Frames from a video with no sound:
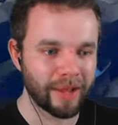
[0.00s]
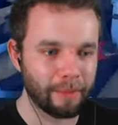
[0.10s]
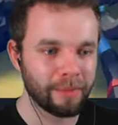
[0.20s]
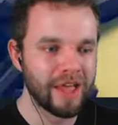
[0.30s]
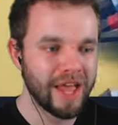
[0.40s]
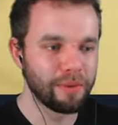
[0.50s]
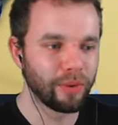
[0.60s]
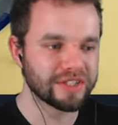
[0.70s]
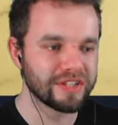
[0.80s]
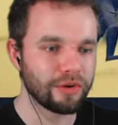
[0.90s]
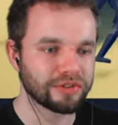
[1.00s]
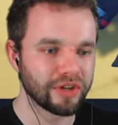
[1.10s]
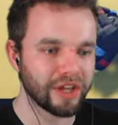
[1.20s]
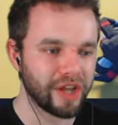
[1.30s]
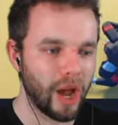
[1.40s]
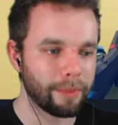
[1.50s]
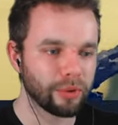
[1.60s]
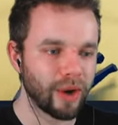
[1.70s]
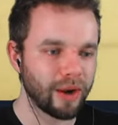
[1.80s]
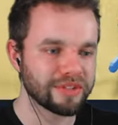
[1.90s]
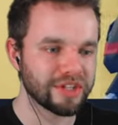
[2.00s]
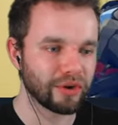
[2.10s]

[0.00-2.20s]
up. It was only a couple rounds